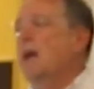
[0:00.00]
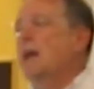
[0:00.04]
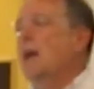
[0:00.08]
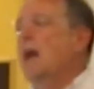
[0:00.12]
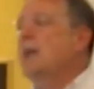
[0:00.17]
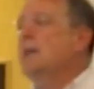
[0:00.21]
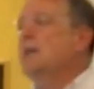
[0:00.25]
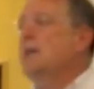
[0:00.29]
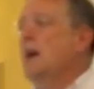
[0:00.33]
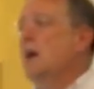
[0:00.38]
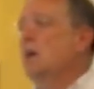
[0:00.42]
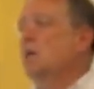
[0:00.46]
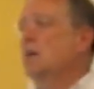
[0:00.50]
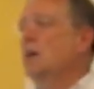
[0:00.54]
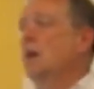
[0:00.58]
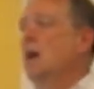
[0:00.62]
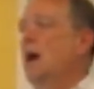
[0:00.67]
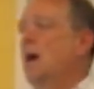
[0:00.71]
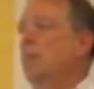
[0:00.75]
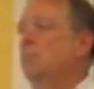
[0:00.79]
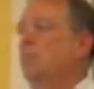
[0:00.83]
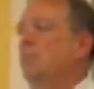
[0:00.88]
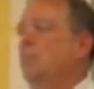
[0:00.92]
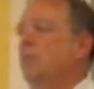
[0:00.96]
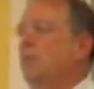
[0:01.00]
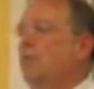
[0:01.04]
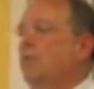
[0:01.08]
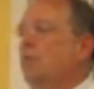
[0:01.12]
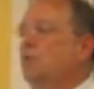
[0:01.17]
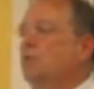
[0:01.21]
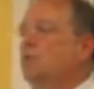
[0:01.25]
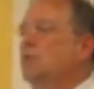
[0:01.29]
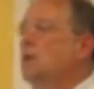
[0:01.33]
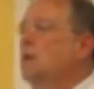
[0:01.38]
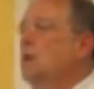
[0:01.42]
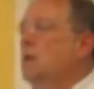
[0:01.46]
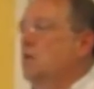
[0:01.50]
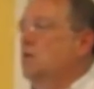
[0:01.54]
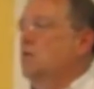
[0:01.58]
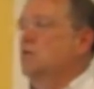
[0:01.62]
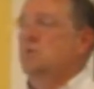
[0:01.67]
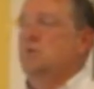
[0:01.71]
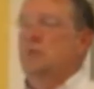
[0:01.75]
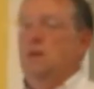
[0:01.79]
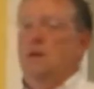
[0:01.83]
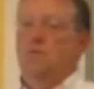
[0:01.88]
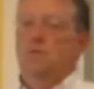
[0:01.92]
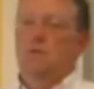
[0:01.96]
and I counted up one thousand three
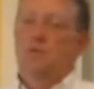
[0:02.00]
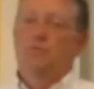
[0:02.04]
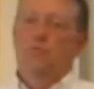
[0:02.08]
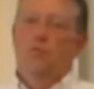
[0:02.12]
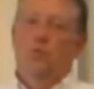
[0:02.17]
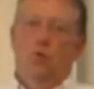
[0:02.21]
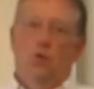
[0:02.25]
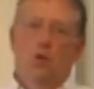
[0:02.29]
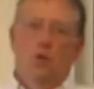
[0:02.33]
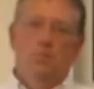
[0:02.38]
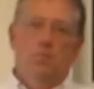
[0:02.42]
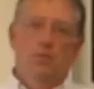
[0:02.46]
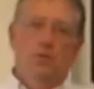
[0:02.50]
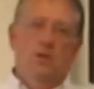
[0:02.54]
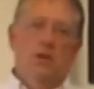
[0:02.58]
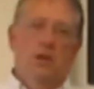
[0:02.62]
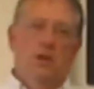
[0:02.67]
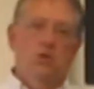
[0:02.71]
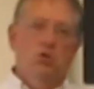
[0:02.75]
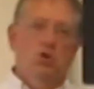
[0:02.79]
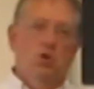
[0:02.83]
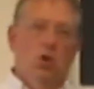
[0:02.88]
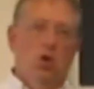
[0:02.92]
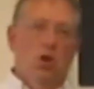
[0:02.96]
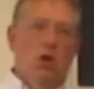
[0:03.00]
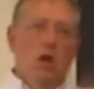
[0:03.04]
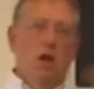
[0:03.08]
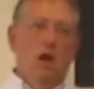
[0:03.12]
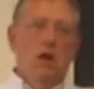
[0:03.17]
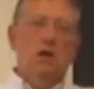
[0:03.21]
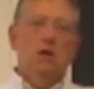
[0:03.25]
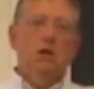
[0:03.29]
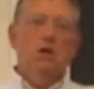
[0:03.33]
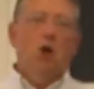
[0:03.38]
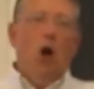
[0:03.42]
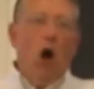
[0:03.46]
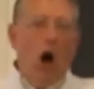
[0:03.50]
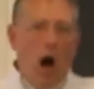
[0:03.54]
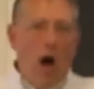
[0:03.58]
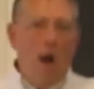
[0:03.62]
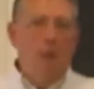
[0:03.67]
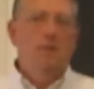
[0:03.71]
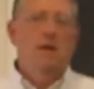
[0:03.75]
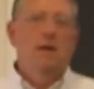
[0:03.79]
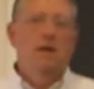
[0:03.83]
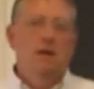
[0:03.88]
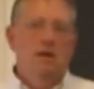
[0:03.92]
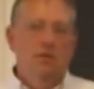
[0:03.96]
hundred seventy-four potential
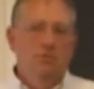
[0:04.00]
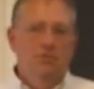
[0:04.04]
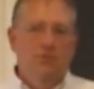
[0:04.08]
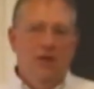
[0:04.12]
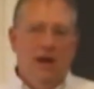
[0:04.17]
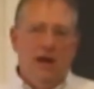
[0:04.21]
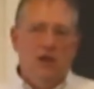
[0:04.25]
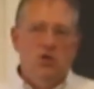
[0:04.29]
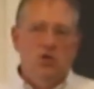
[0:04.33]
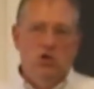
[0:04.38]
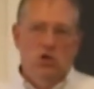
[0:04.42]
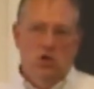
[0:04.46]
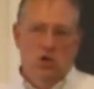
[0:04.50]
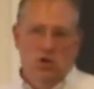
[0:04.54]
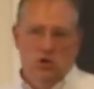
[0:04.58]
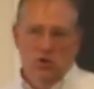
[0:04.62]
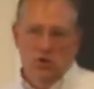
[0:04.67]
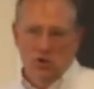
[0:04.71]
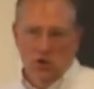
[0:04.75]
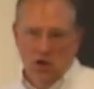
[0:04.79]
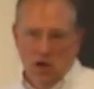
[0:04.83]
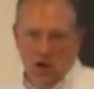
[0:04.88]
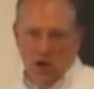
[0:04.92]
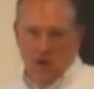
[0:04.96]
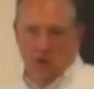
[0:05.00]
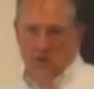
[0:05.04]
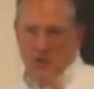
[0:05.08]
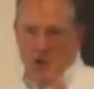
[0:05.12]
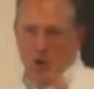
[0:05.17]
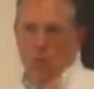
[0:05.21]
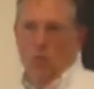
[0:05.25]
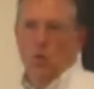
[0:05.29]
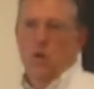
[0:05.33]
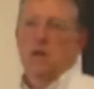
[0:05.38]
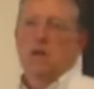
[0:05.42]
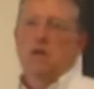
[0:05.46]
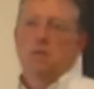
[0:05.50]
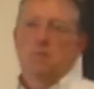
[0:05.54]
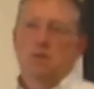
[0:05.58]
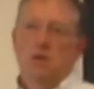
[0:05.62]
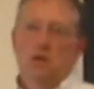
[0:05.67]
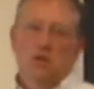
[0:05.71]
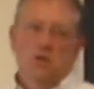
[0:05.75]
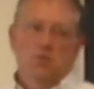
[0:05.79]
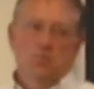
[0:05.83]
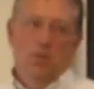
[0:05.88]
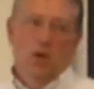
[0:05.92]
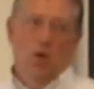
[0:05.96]
common infections that we can
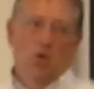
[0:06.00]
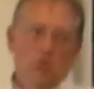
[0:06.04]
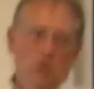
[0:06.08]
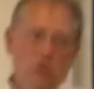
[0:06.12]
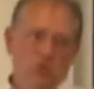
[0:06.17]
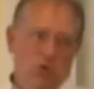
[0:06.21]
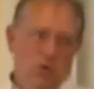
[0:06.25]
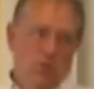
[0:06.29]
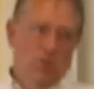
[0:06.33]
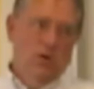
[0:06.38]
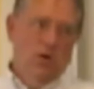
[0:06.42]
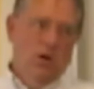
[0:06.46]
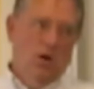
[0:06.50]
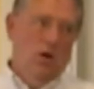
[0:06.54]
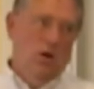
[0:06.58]
be exposed to in